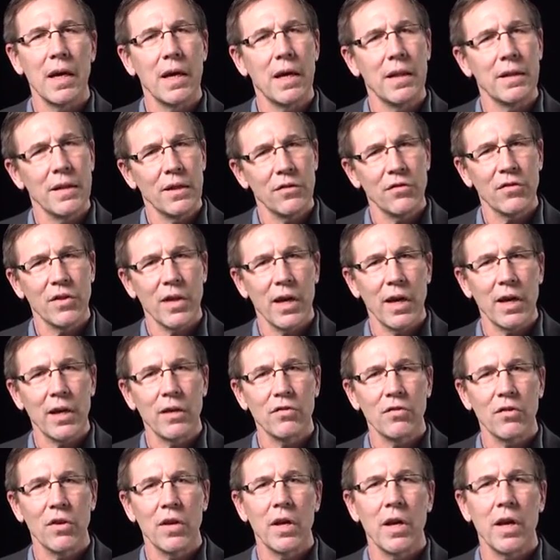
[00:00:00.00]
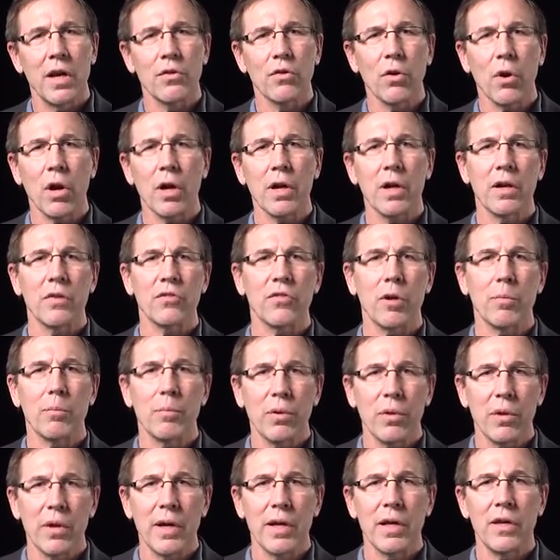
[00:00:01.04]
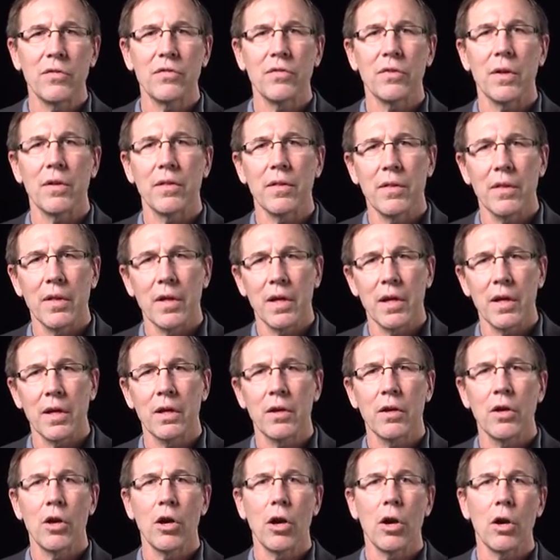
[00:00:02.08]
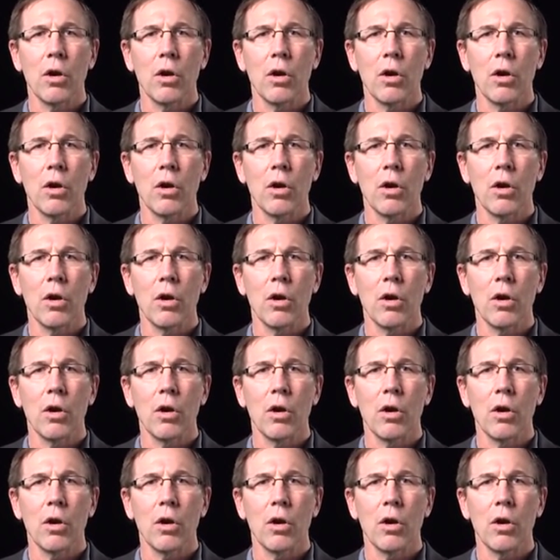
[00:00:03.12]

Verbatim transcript: In this case, a target is a place, a thing,